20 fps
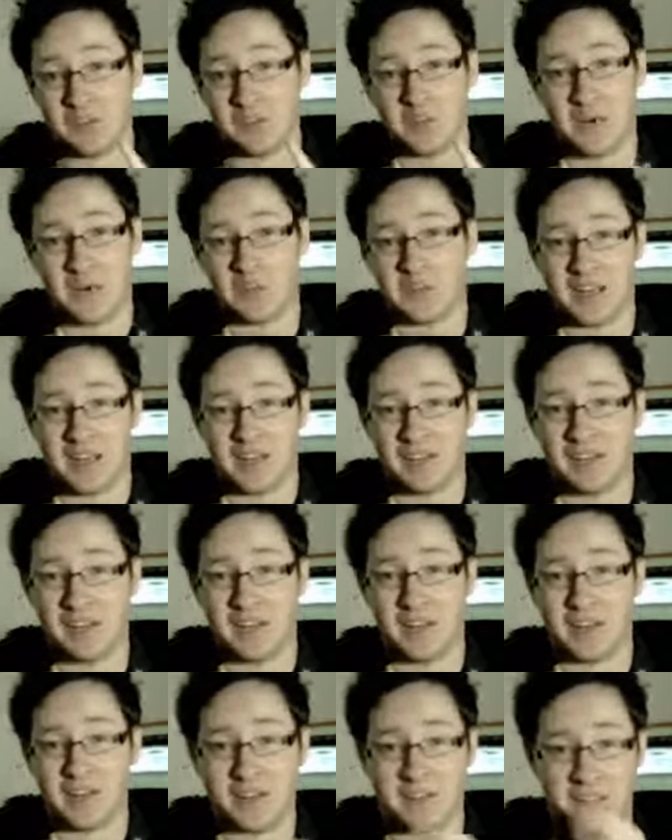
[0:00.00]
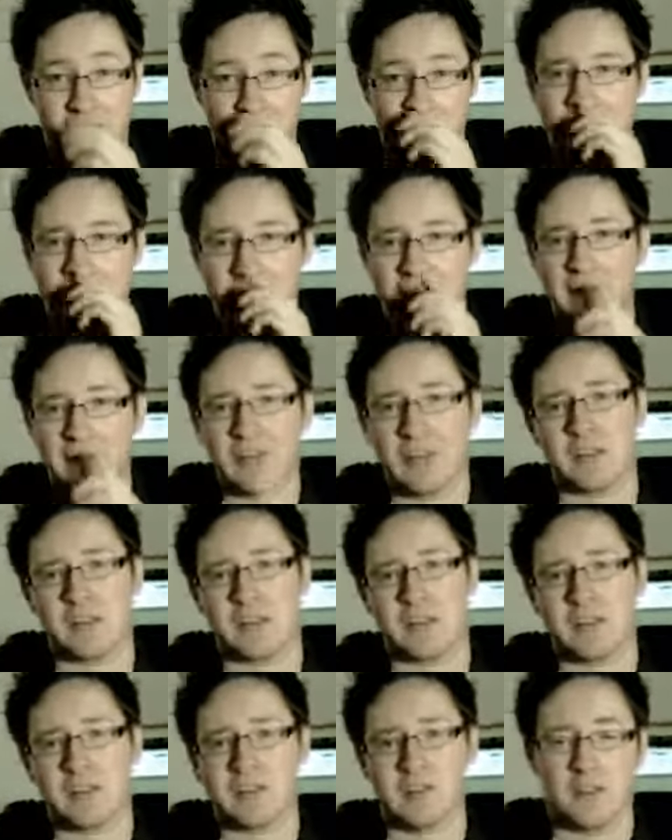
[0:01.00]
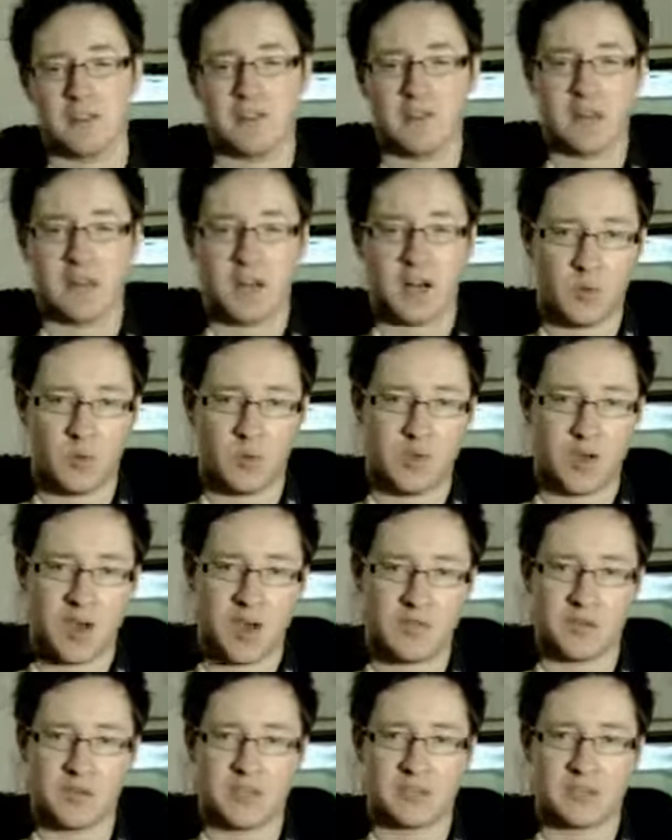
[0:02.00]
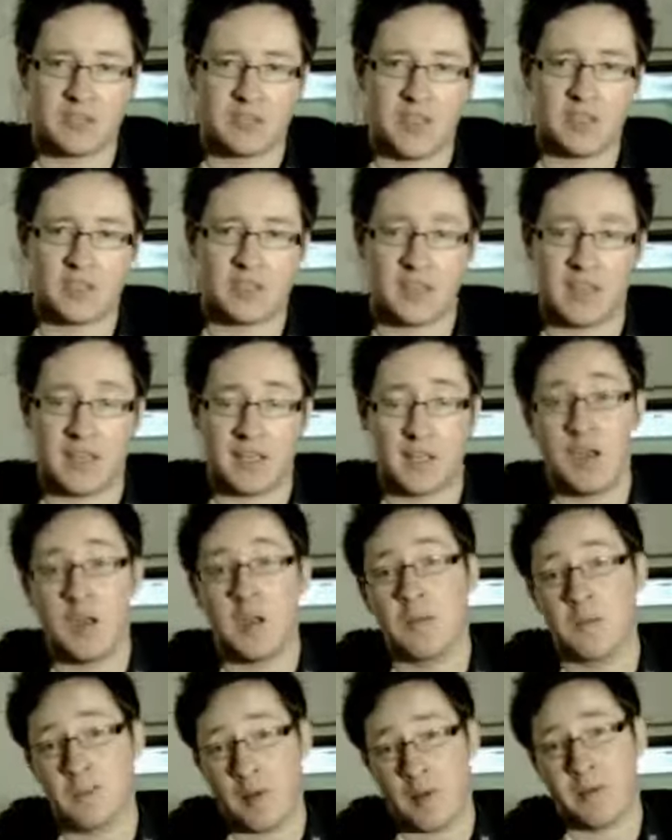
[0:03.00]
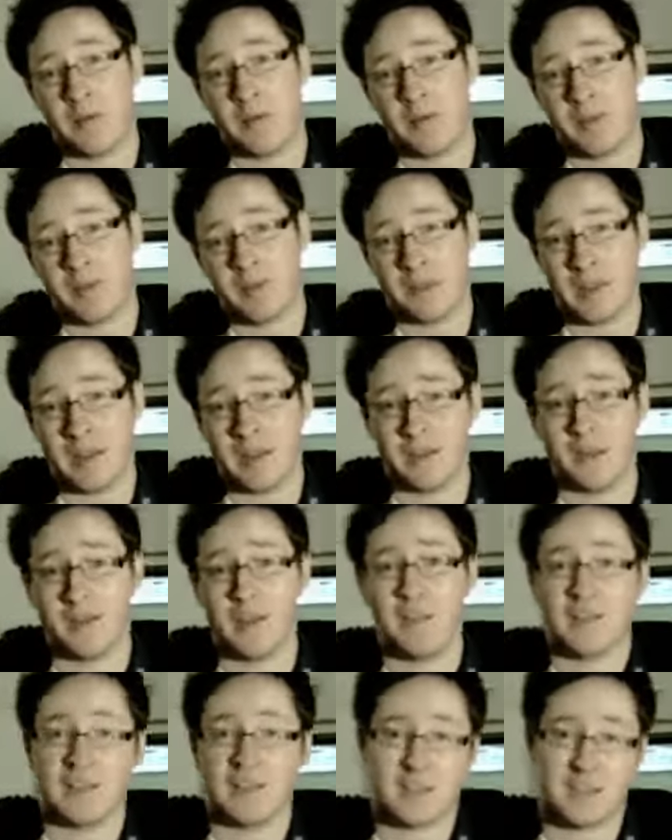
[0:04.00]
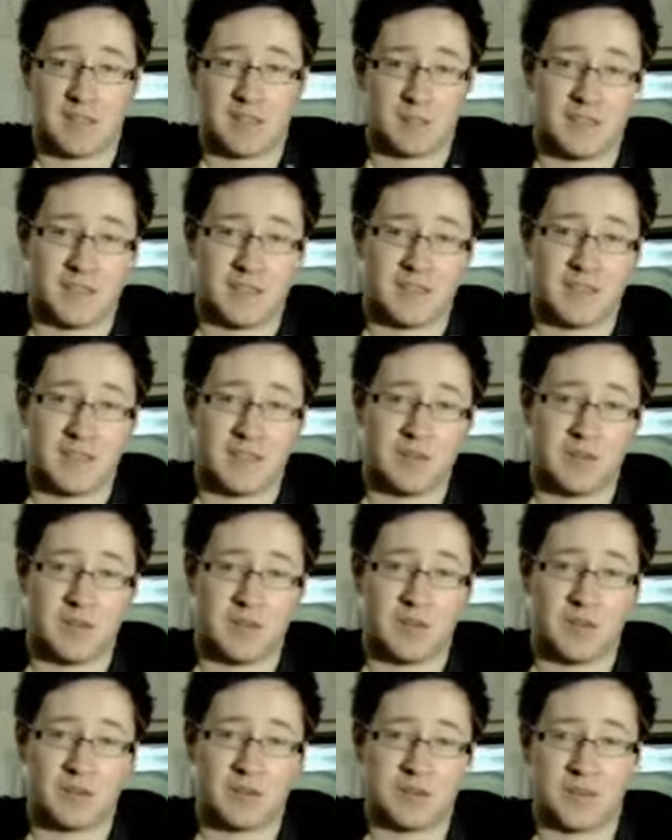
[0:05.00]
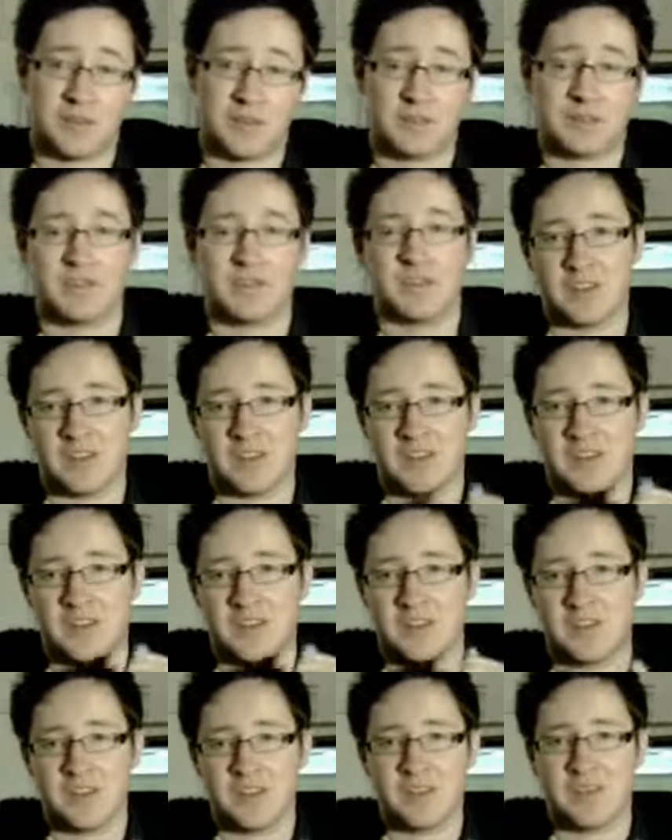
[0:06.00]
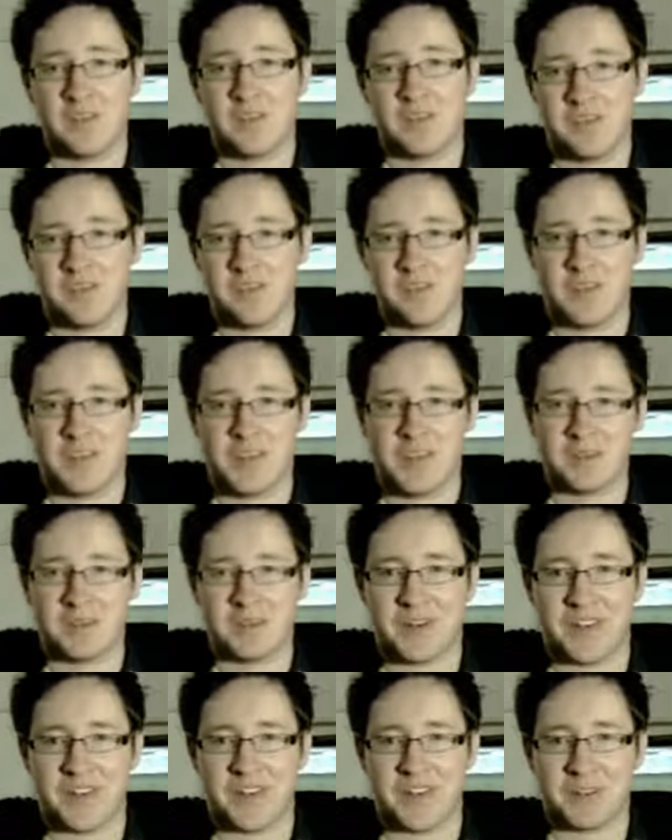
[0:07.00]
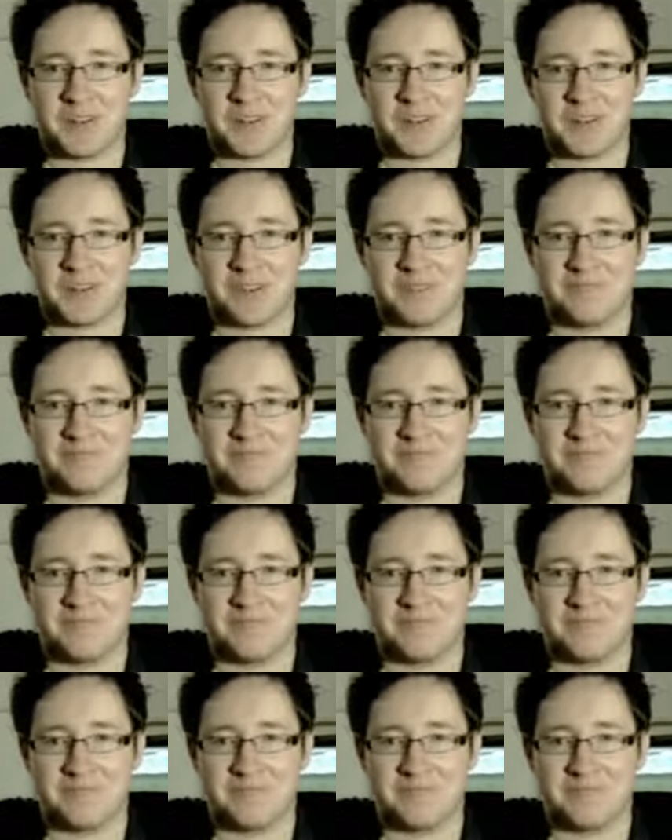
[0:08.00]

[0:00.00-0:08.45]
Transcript: I'm saying have a very nice day. Have a nice Sunday, and I hope you're having a good Saturday night. Probably better than mine because I'm sitting here recording videos. But that's what I like doing.